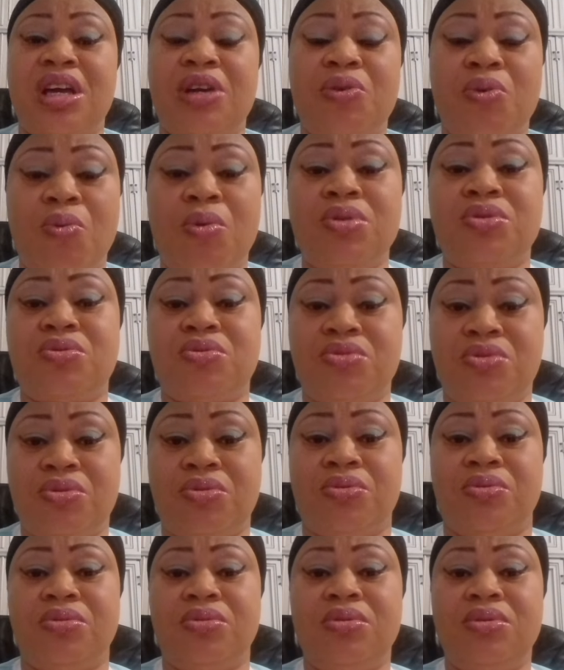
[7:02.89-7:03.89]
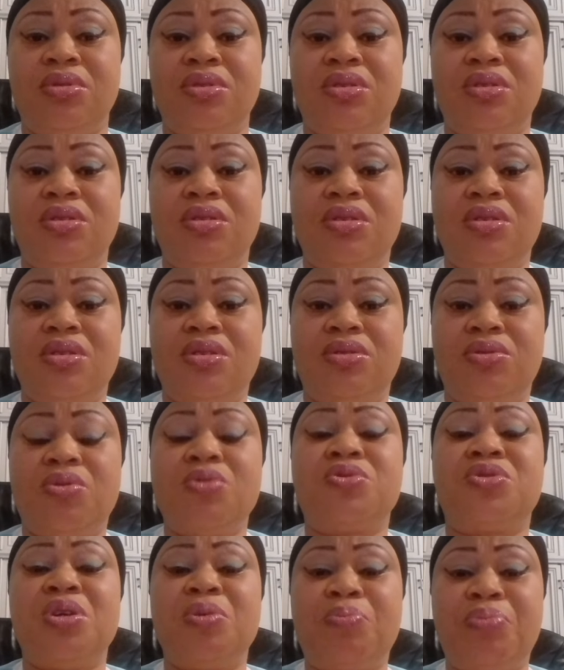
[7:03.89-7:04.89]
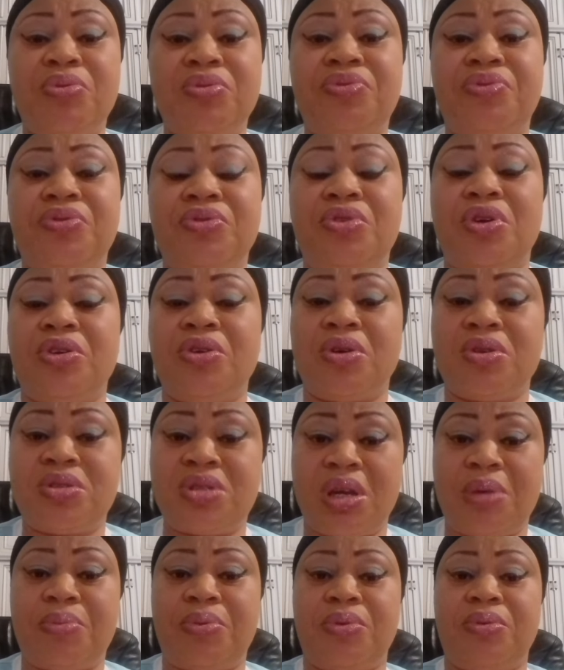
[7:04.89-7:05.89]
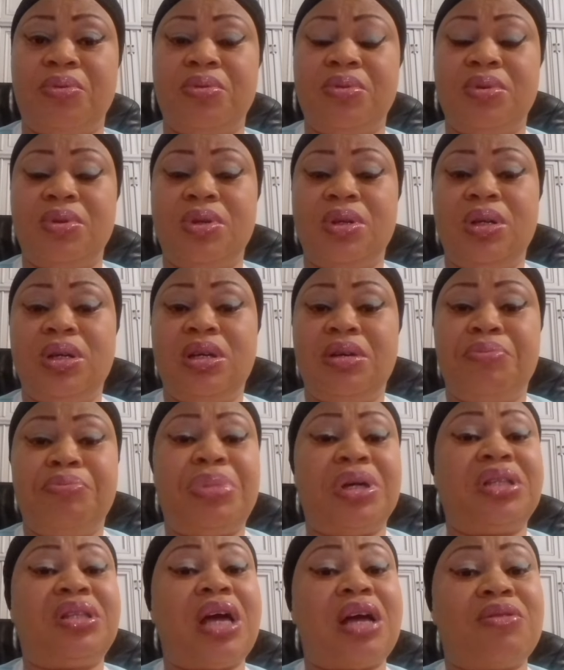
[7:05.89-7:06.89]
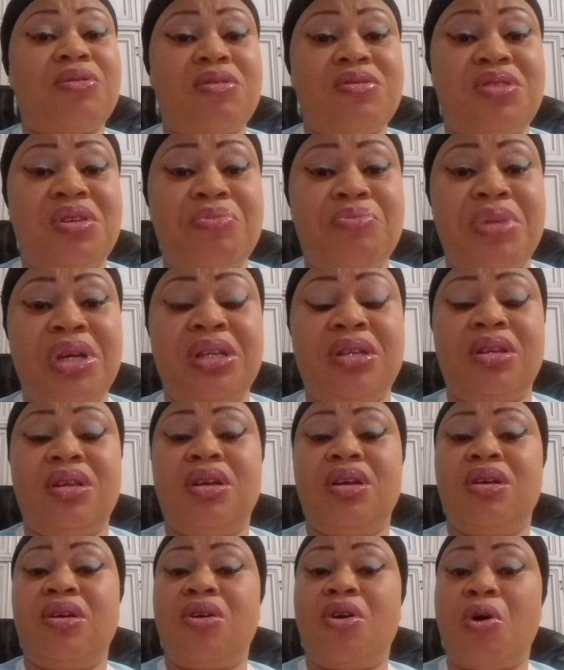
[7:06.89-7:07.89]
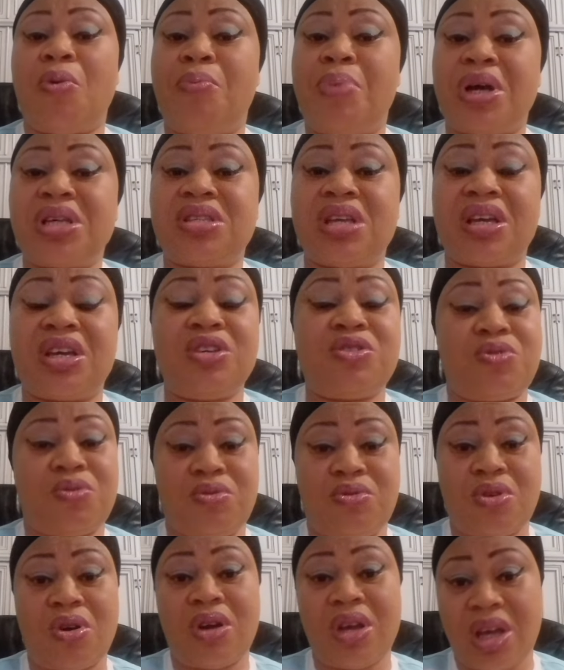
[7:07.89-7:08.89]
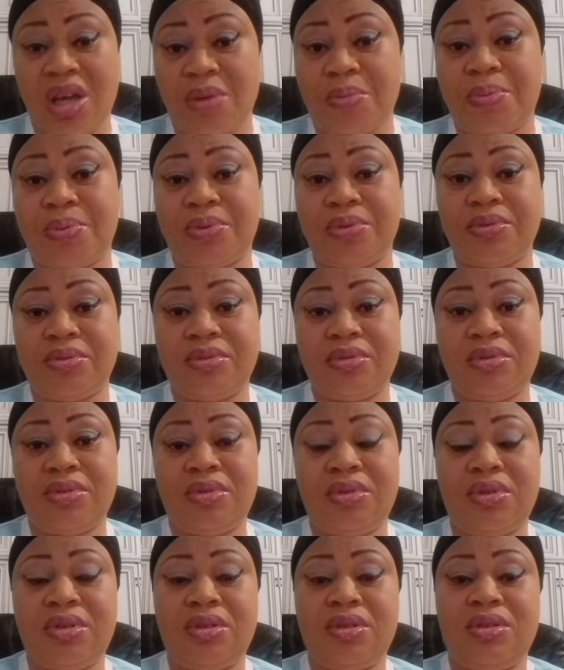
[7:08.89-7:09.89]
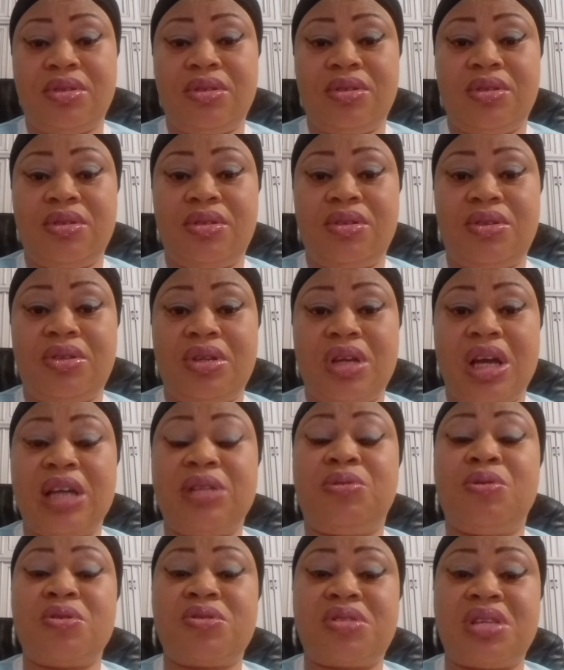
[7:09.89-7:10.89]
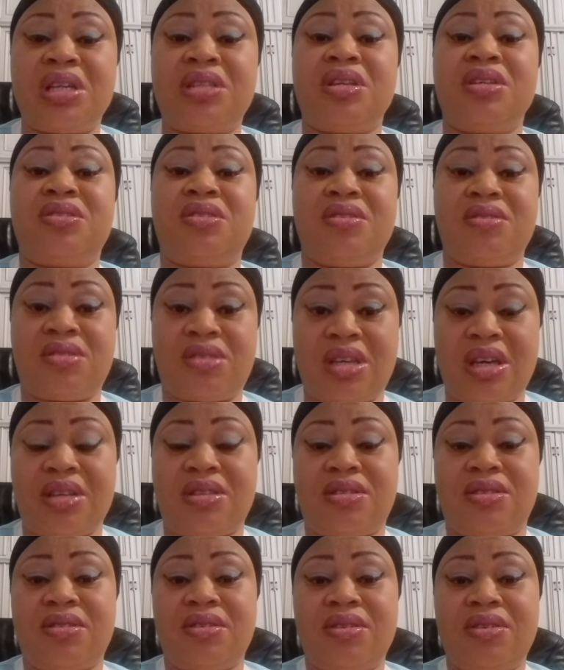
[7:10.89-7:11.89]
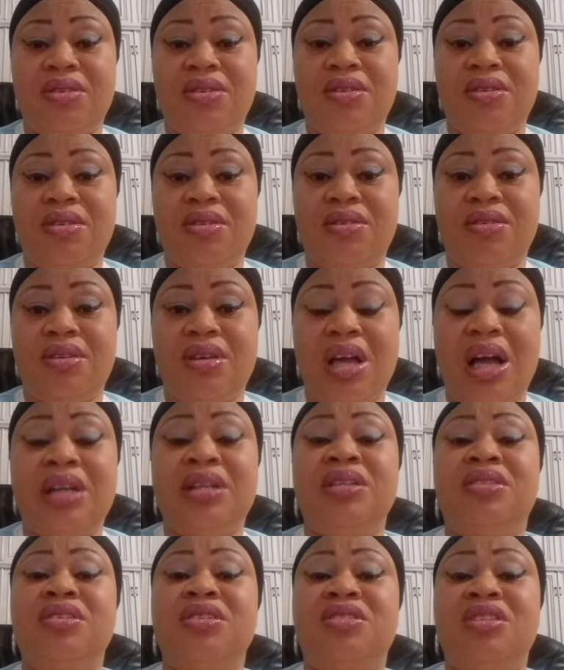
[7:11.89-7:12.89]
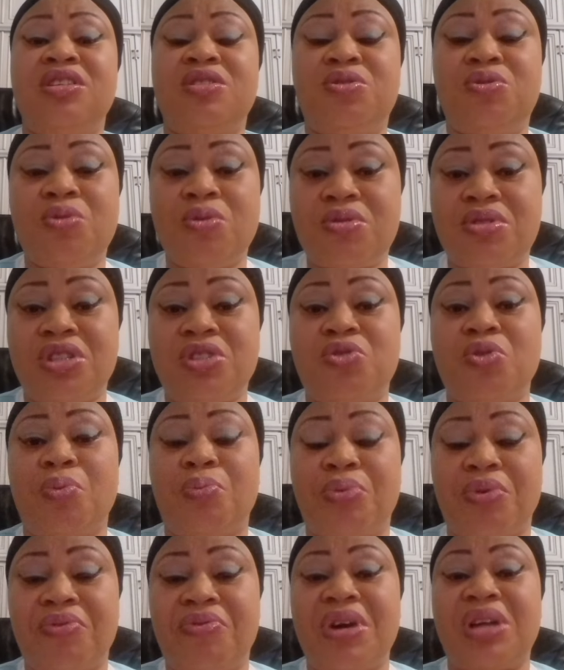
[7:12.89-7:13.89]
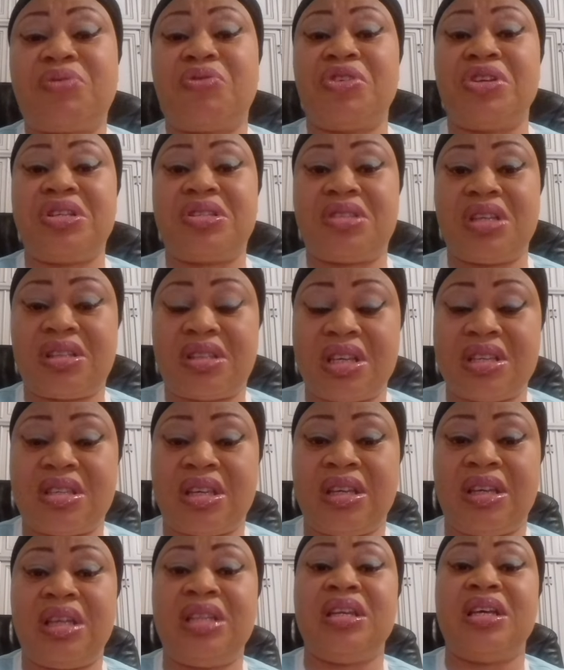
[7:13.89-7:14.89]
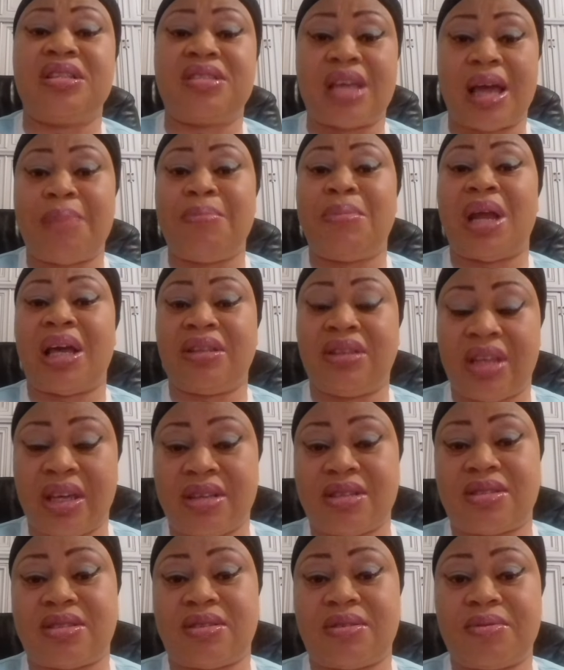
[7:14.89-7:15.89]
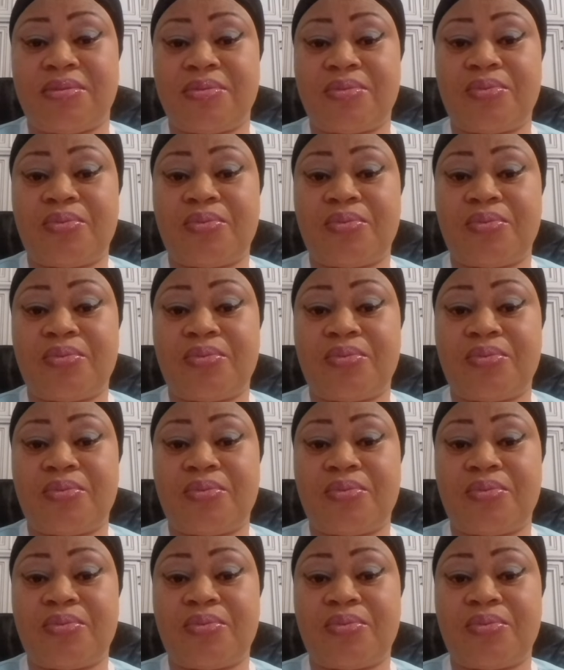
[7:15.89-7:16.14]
that you want to do, to still put food on your table. But that doesn't mean Obaseki should not help. Edo State is his state, and it is his duty to provide for the citizen in a time like this.